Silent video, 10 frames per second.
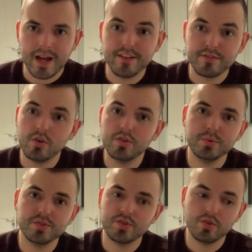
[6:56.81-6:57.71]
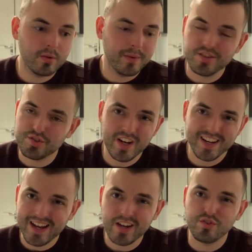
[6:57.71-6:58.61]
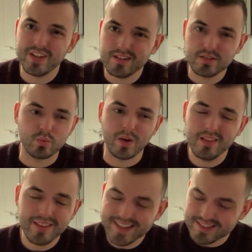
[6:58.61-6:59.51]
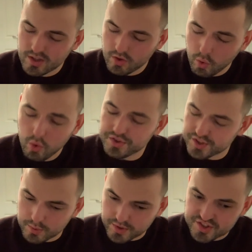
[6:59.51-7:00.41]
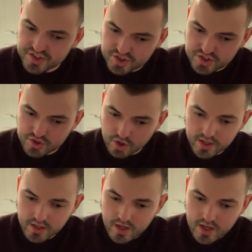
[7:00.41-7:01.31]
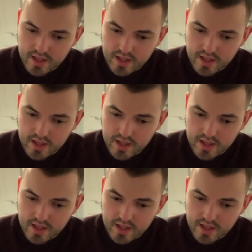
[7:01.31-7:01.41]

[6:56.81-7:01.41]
I, of course, want to talk about the track Irene as well. That is also a stunner.